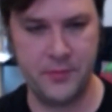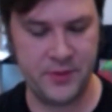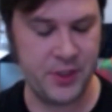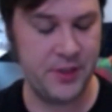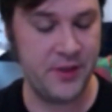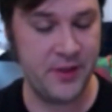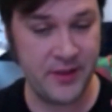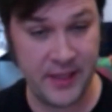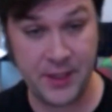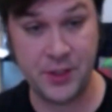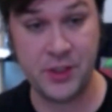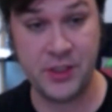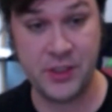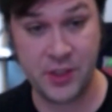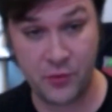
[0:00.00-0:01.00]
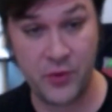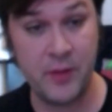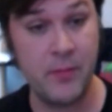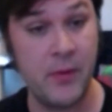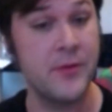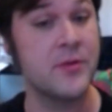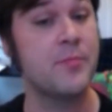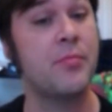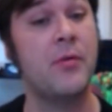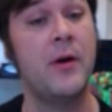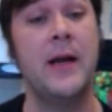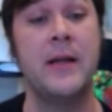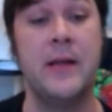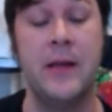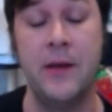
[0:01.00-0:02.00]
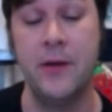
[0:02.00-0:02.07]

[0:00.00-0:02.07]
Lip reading: She thinks she's 3 months pregnant.